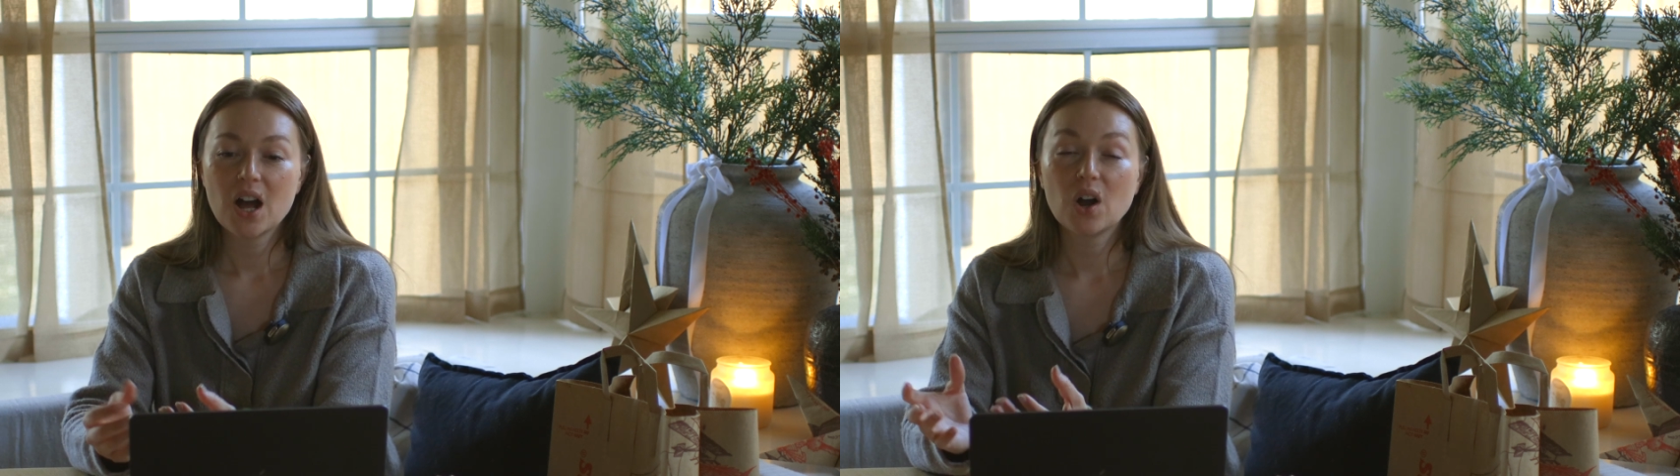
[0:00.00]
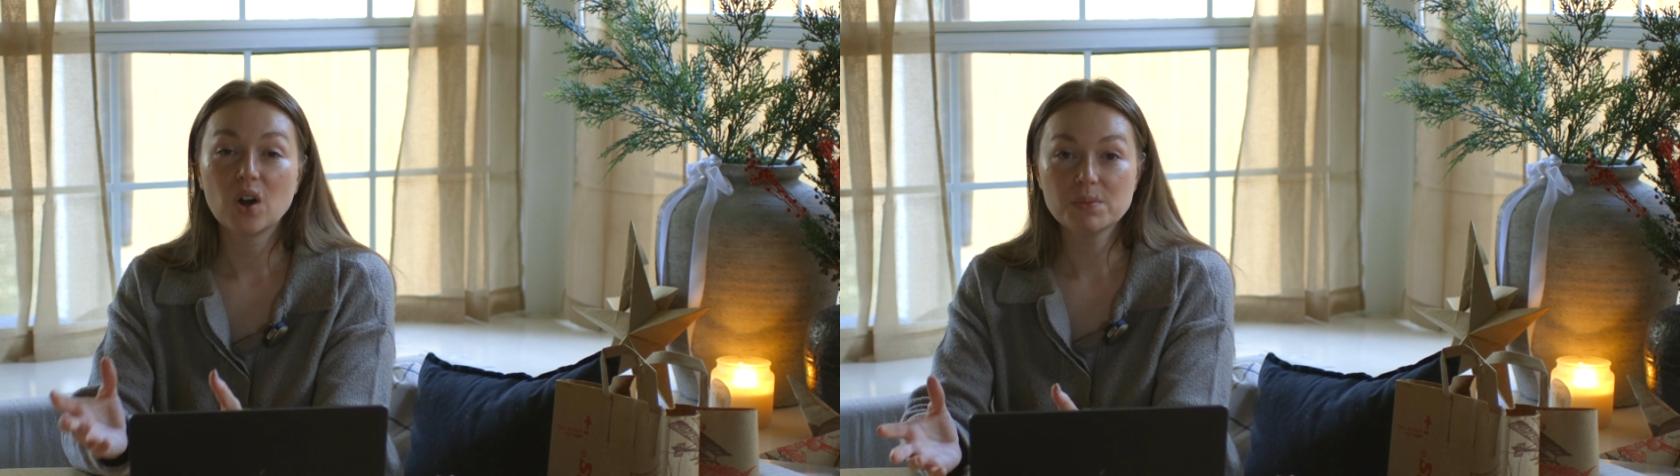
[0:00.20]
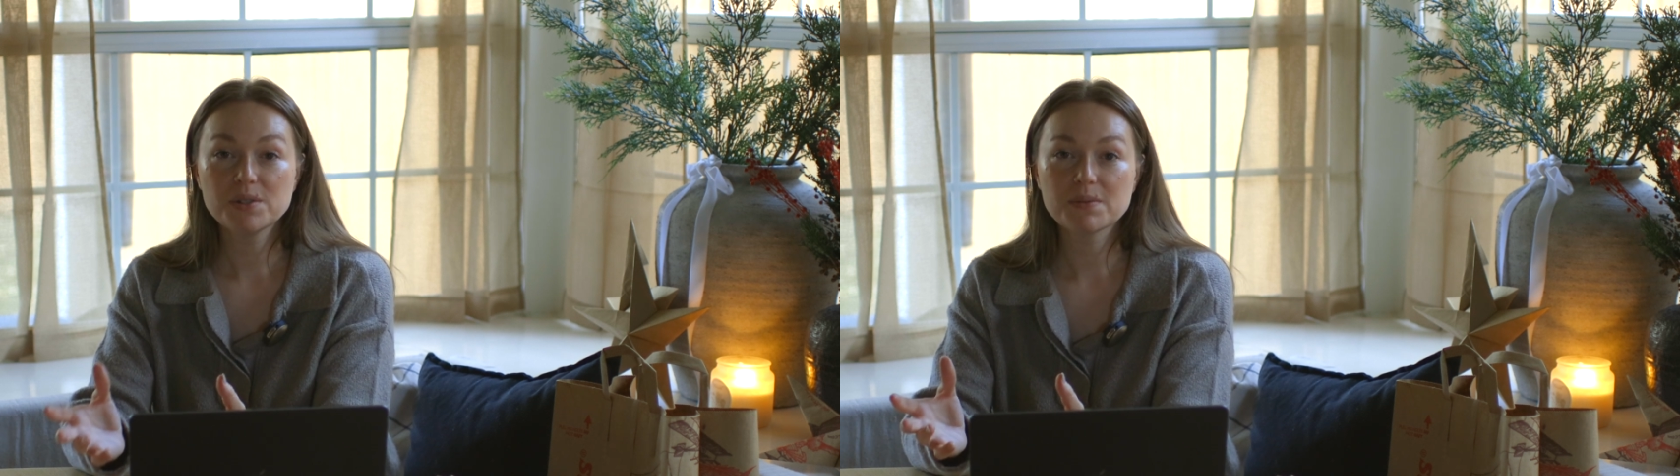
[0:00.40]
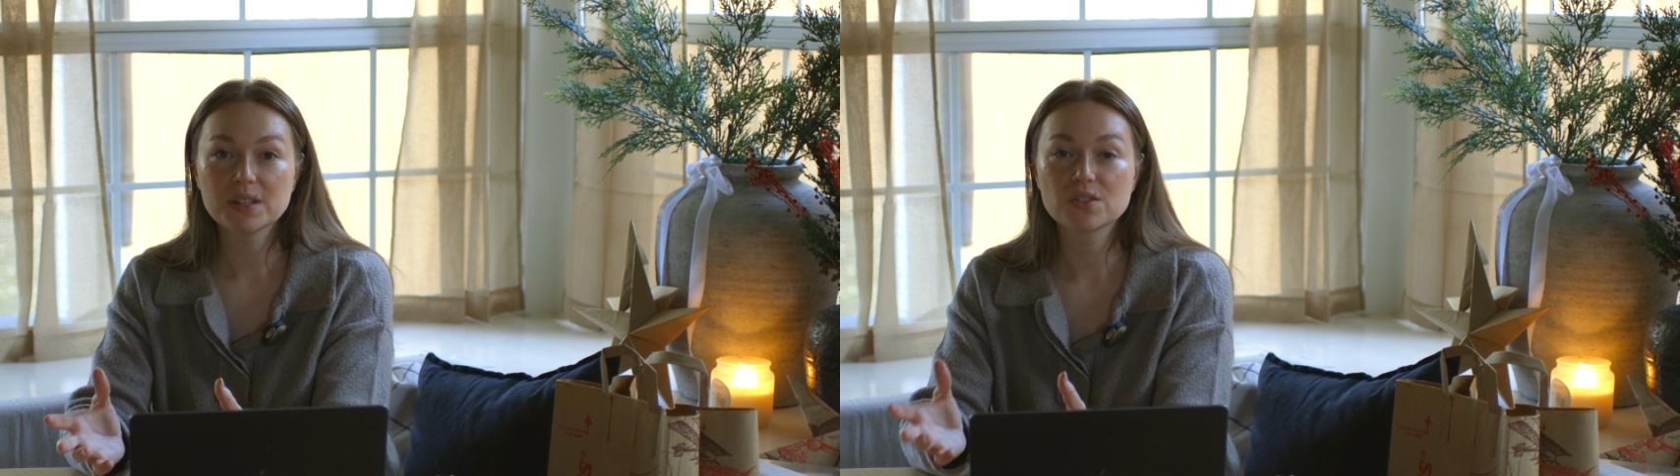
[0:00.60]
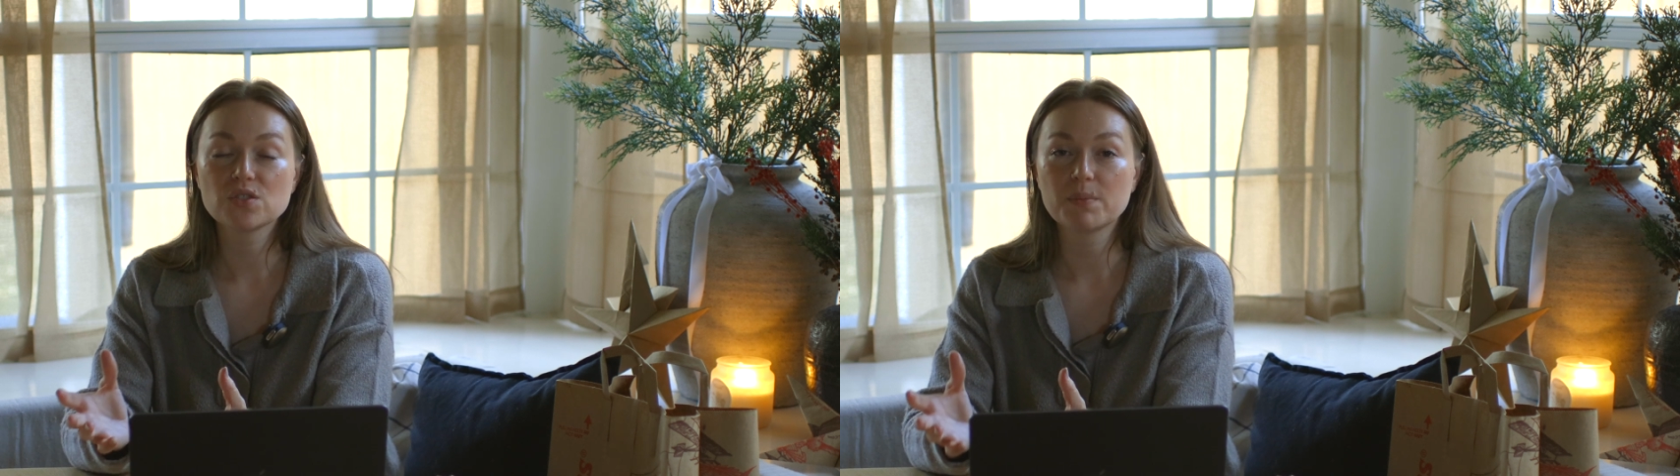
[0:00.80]
Home to me
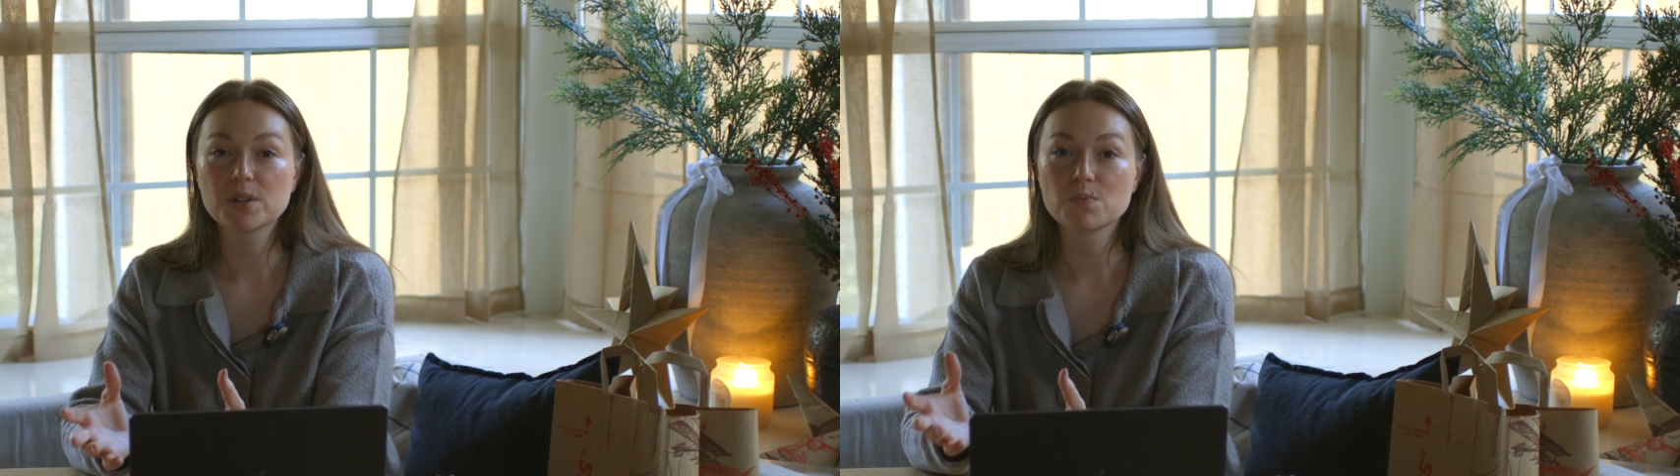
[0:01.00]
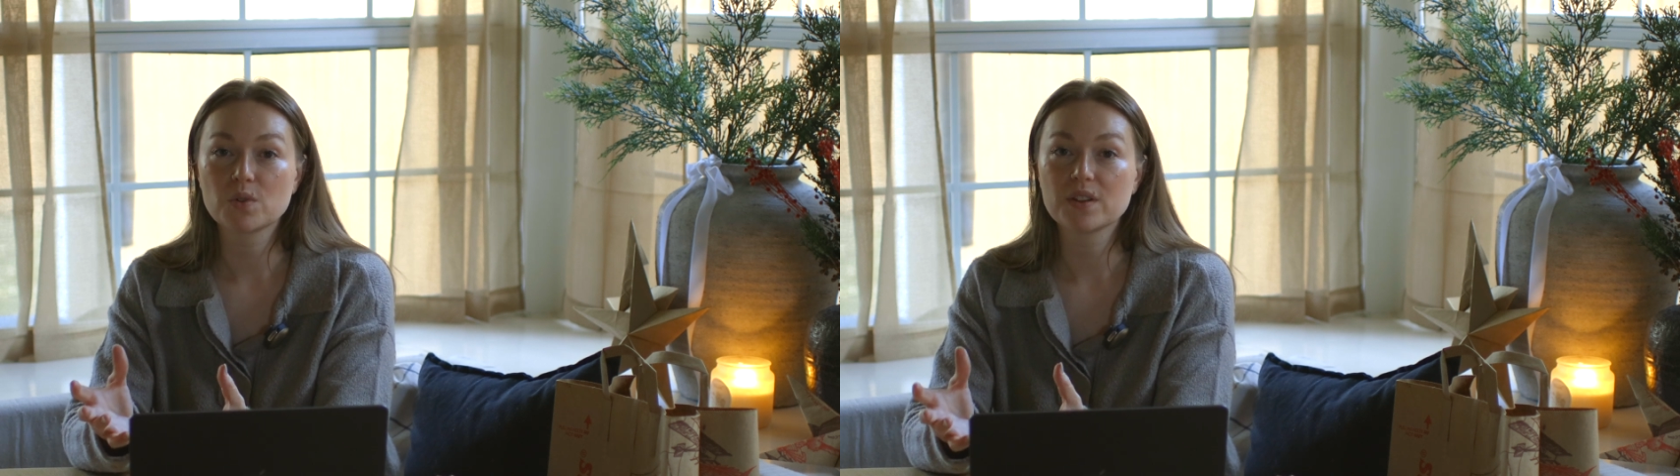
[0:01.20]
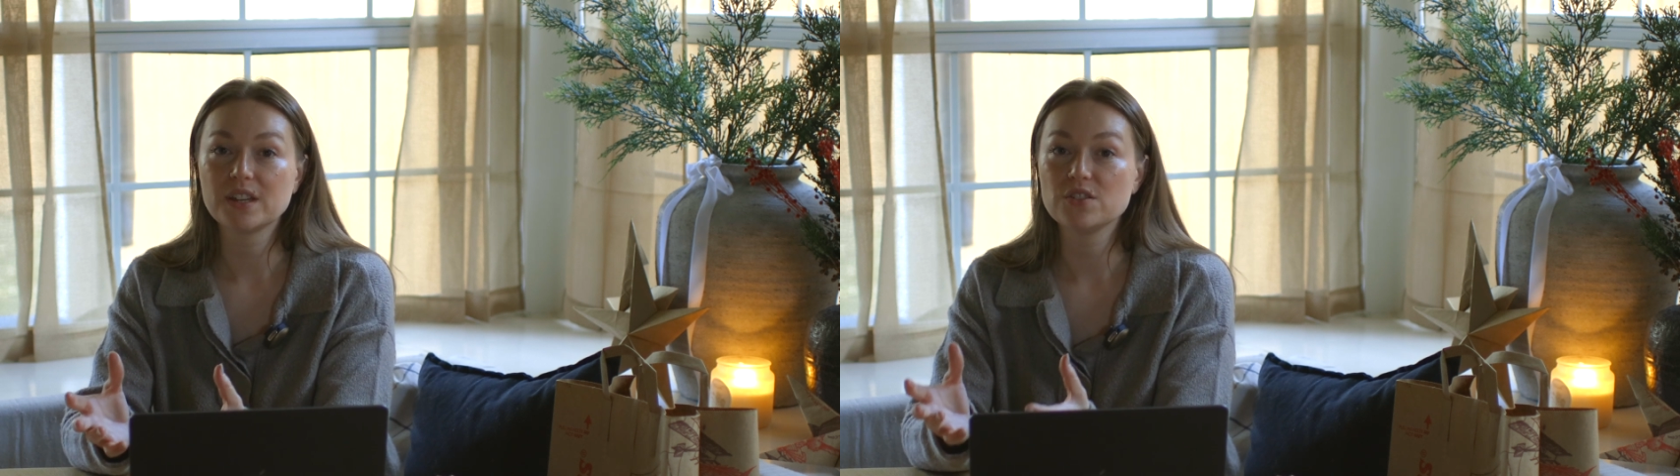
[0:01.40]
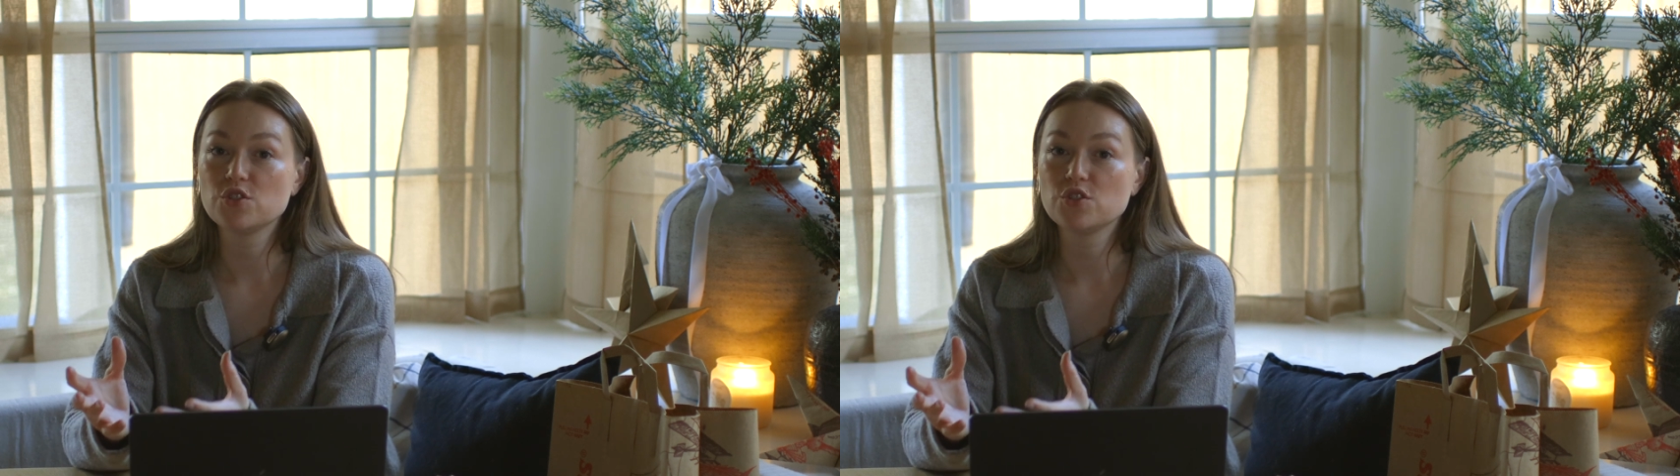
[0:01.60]
is so much more than